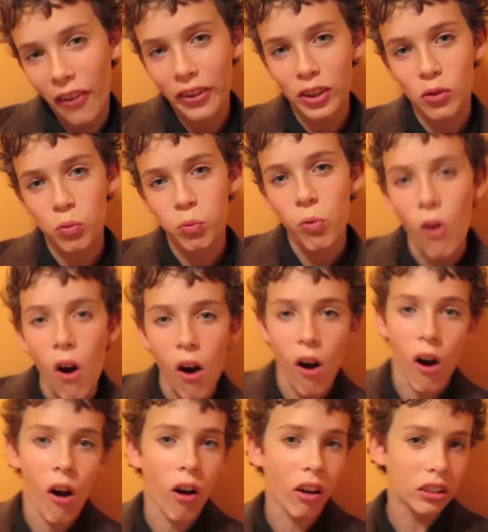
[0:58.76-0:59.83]
on this
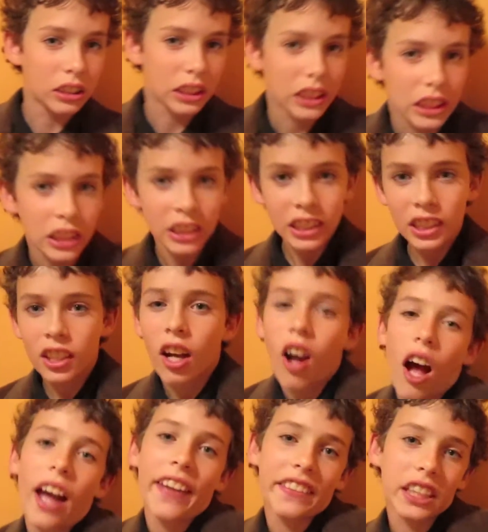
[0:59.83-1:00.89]
wall.
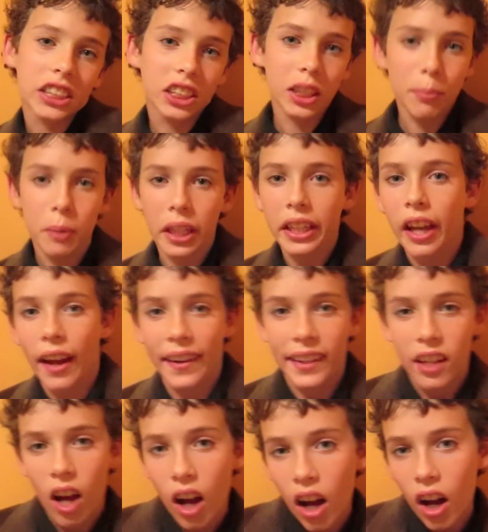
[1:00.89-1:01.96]
At the gym that got it
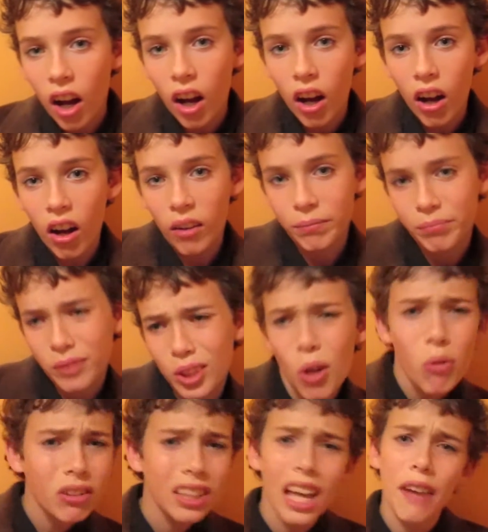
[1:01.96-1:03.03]
all.
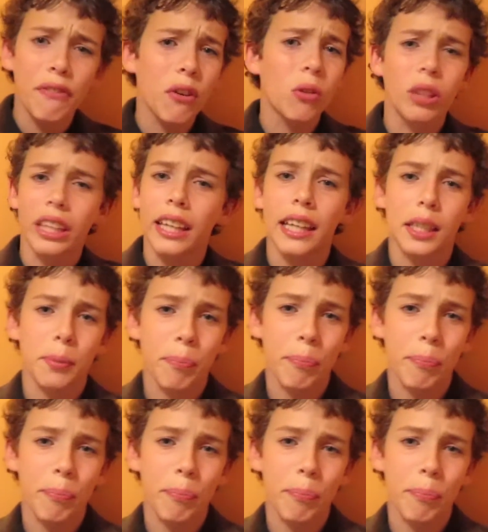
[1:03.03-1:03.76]
Knowing life only gets